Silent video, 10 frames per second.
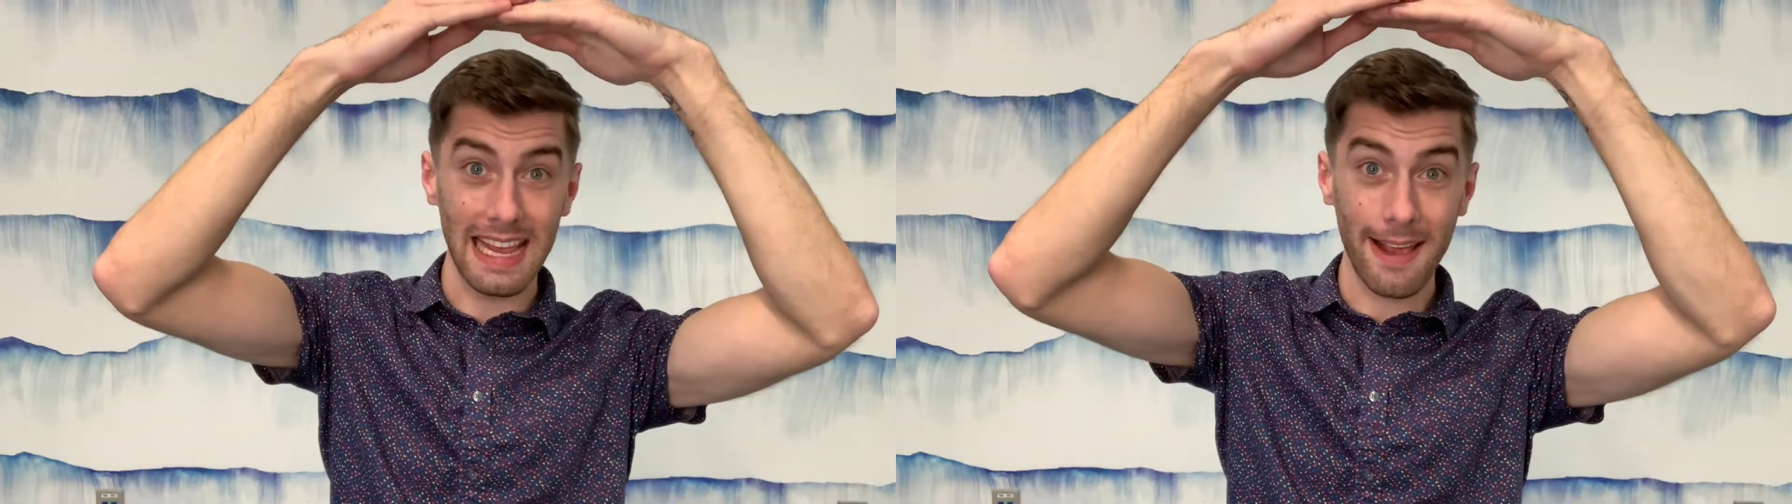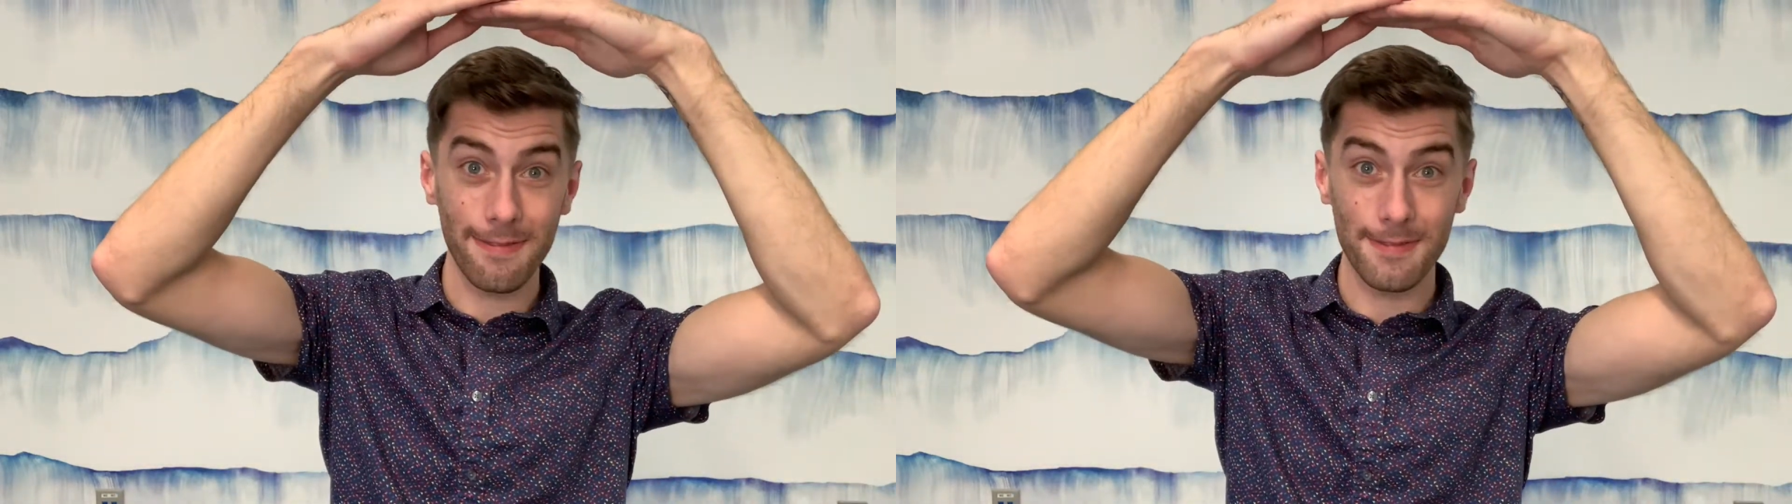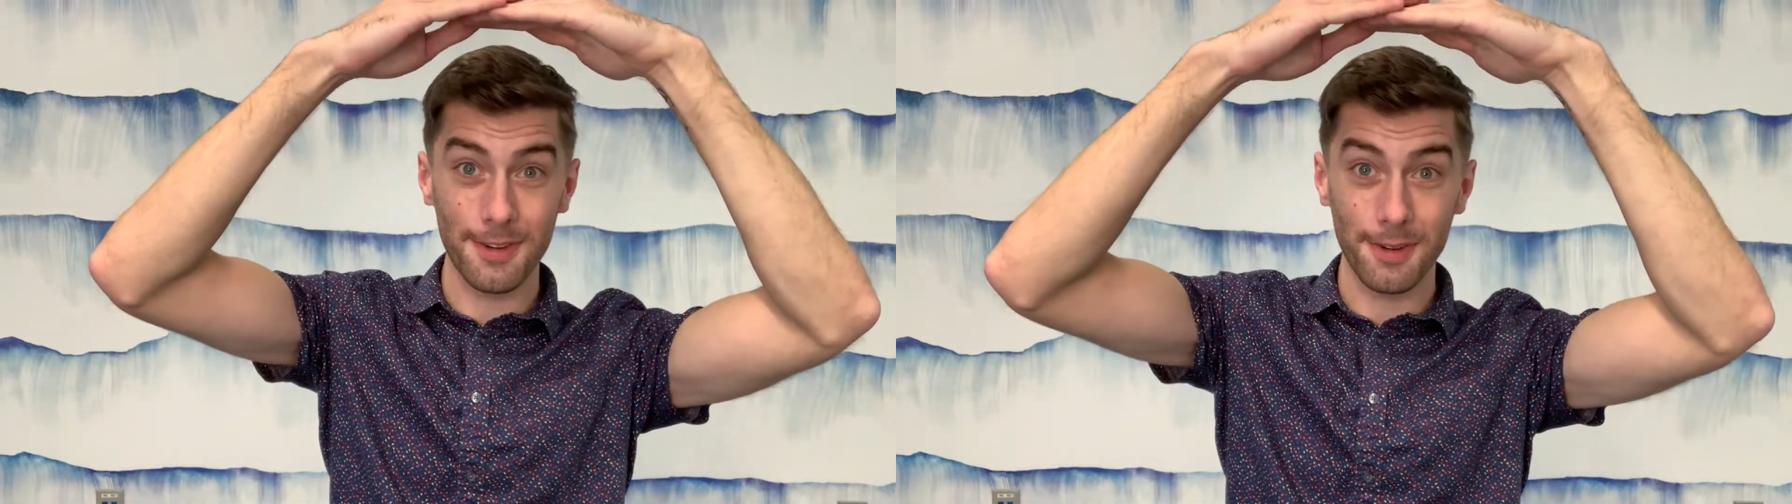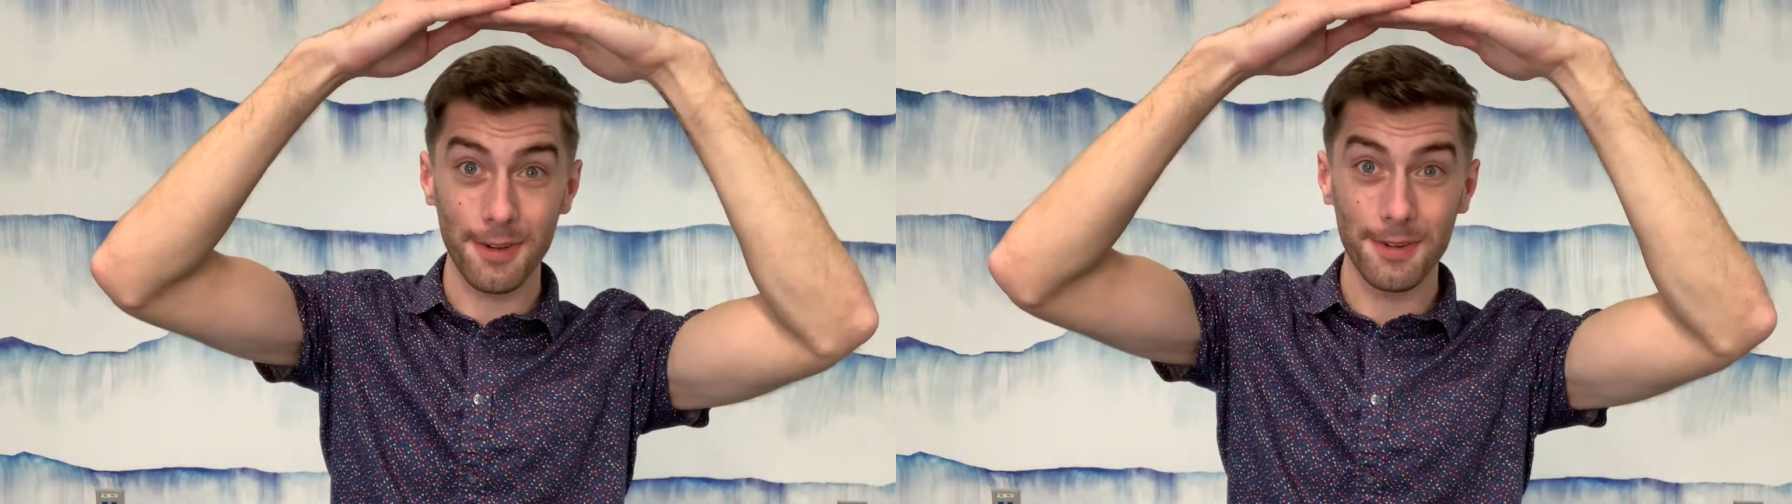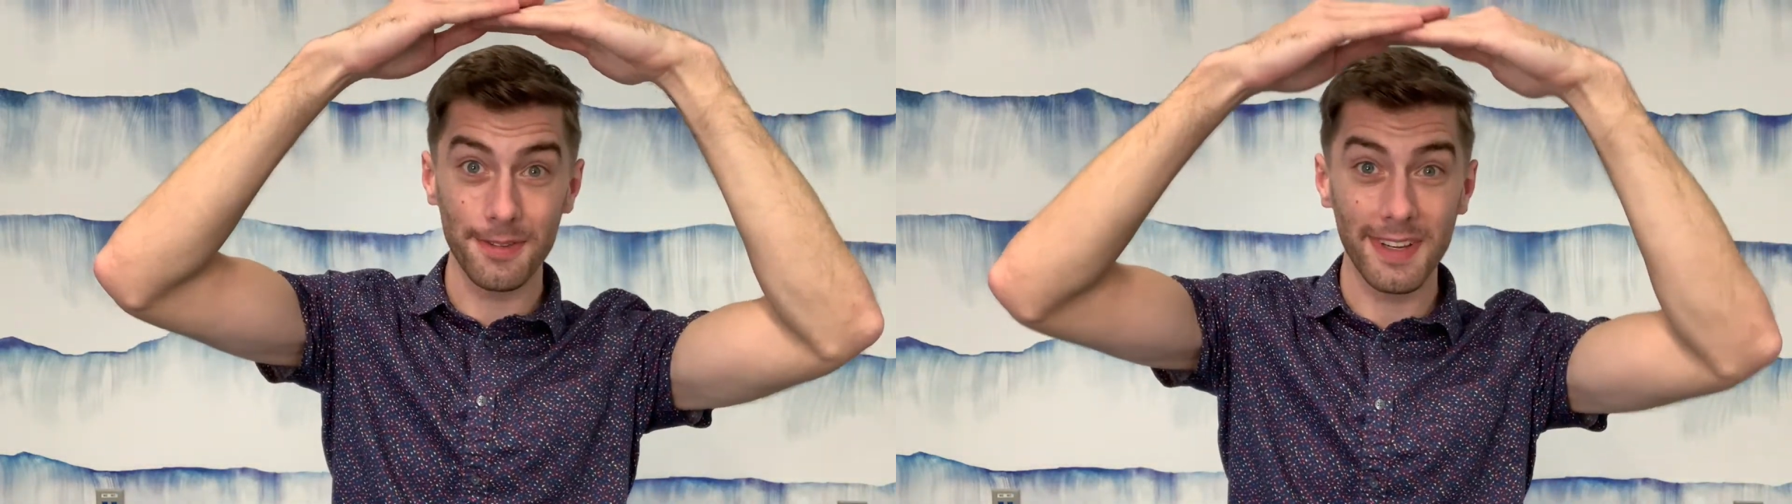
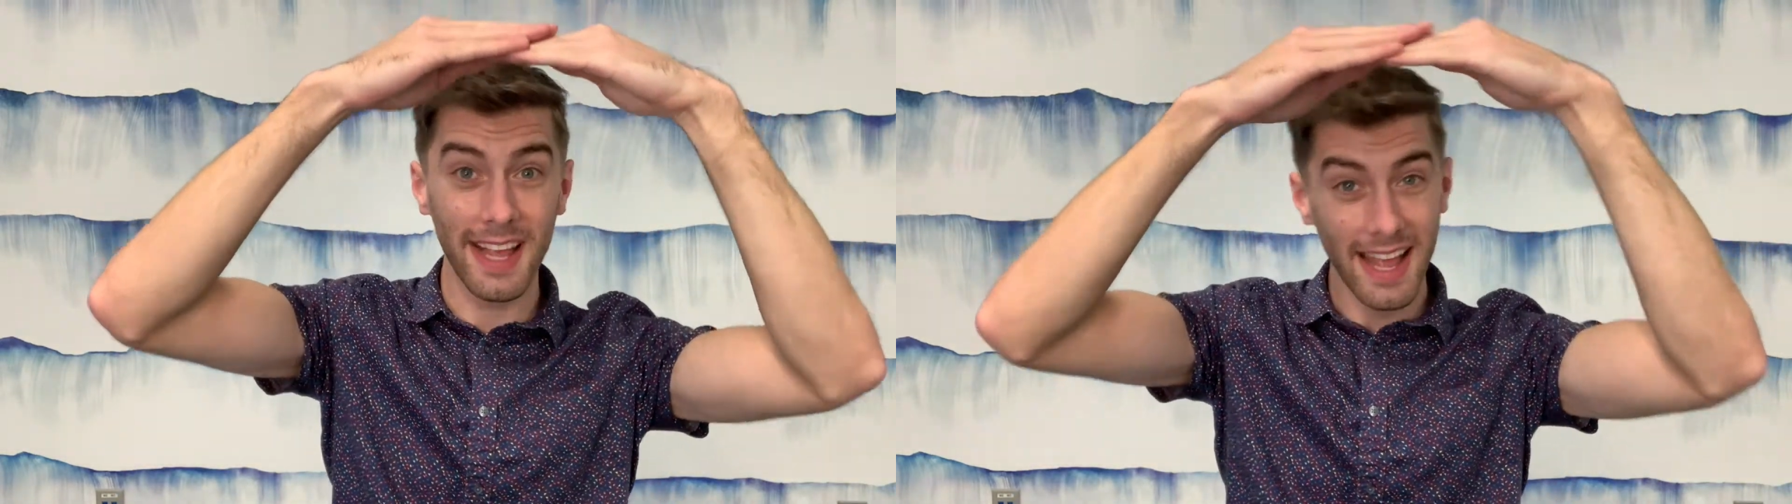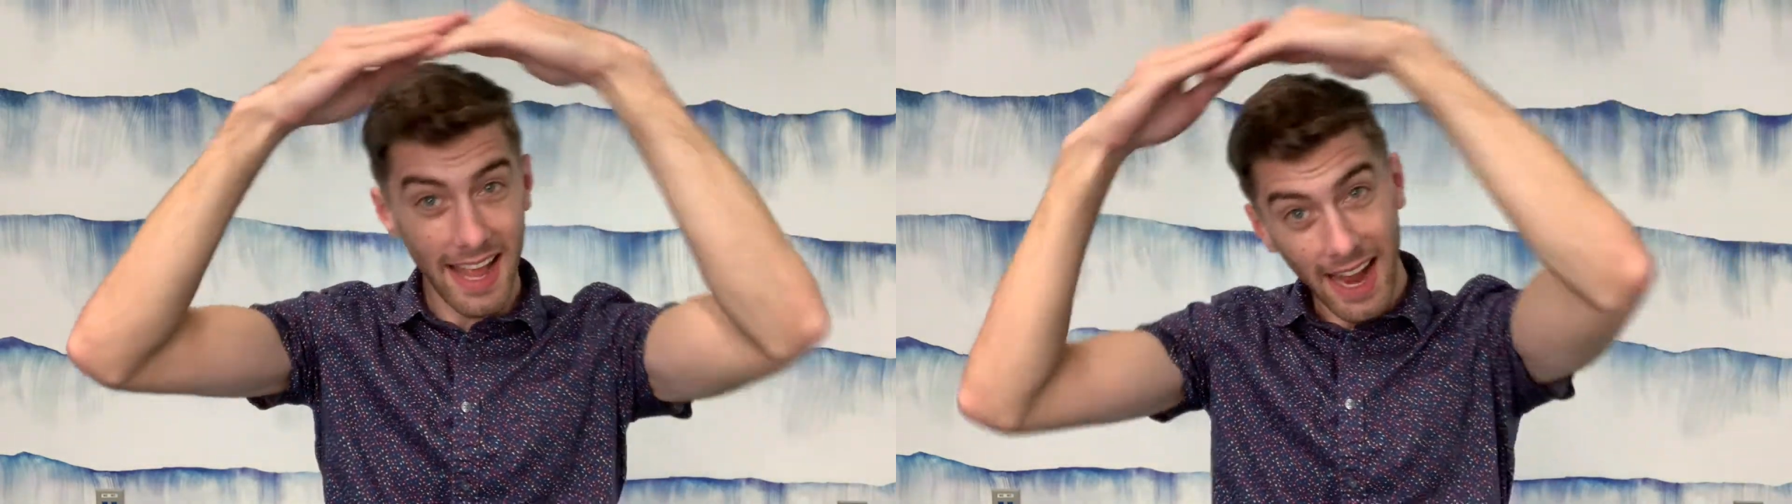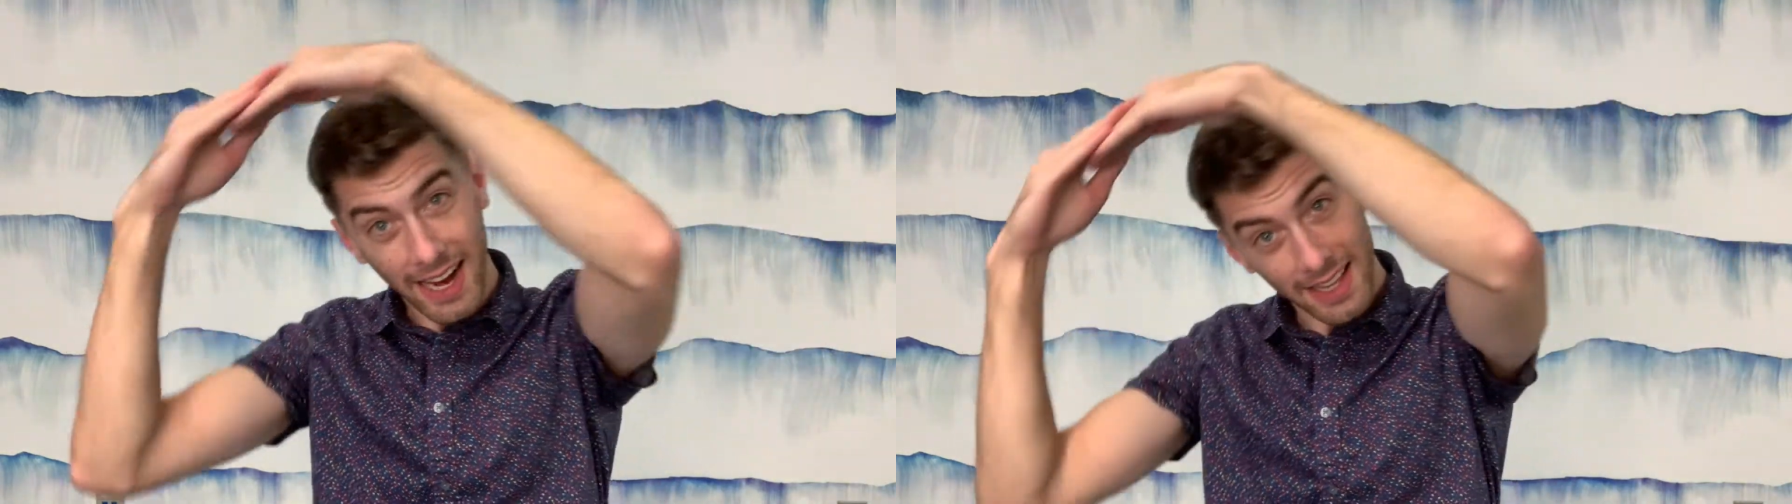afternoon. I